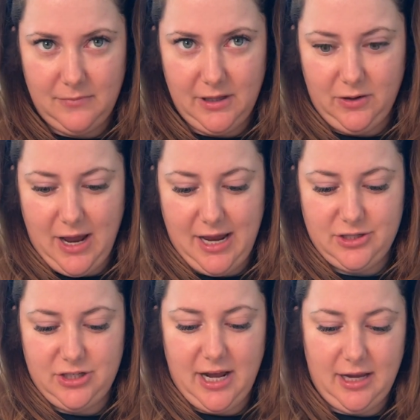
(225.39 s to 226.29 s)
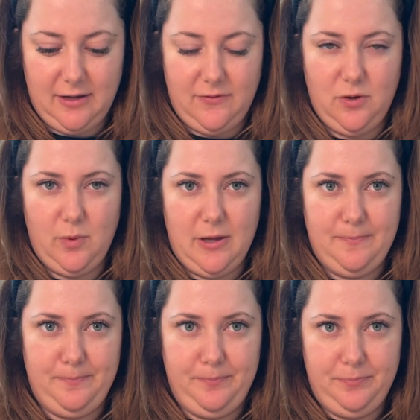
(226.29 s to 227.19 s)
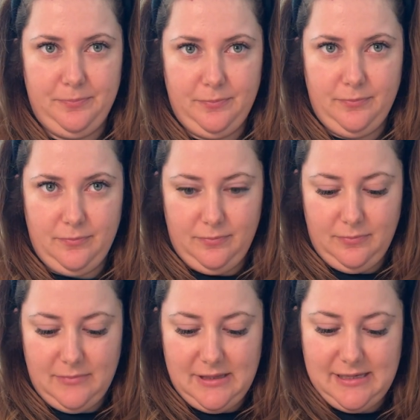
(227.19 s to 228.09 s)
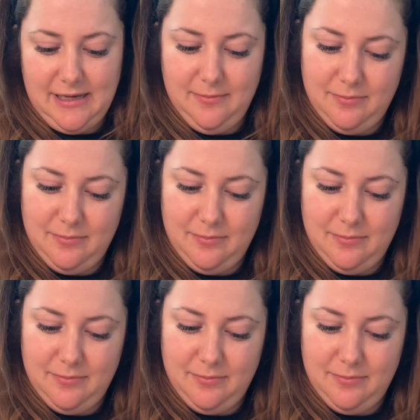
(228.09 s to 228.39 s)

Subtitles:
Little hashtag, if you will. See?